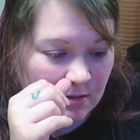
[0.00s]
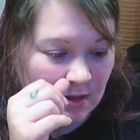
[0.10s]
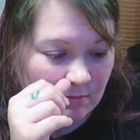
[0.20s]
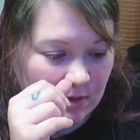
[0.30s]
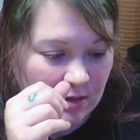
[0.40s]

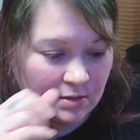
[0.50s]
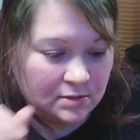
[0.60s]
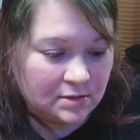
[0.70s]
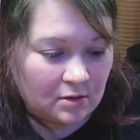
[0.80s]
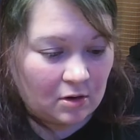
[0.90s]
That
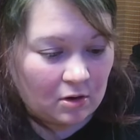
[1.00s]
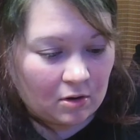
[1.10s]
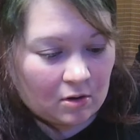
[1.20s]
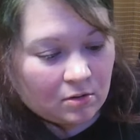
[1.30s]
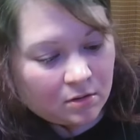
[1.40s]
means there
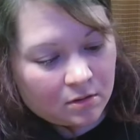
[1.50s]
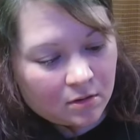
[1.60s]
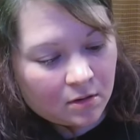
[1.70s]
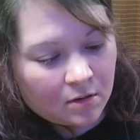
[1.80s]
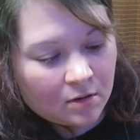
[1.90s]

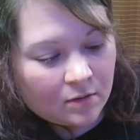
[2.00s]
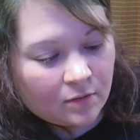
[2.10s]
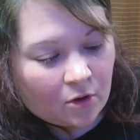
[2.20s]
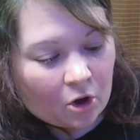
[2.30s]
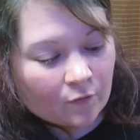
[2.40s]

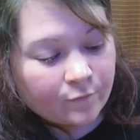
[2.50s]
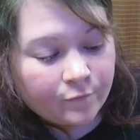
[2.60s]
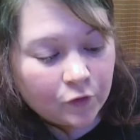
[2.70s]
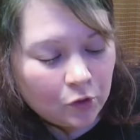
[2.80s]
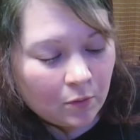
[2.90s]
are
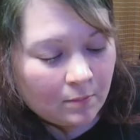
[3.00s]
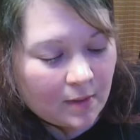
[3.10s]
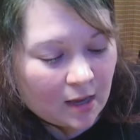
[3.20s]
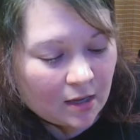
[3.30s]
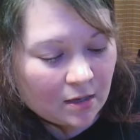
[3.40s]
fewer
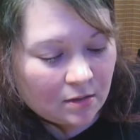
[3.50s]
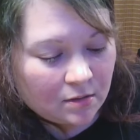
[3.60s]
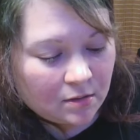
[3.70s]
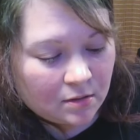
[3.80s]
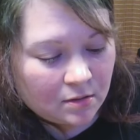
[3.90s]

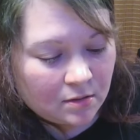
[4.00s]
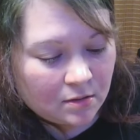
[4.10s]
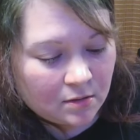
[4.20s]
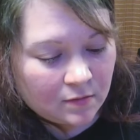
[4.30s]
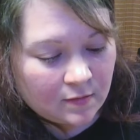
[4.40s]
made
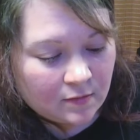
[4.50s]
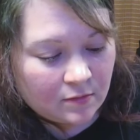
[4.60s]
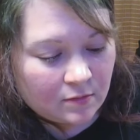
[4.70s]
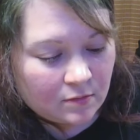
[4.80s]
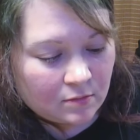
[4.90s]
than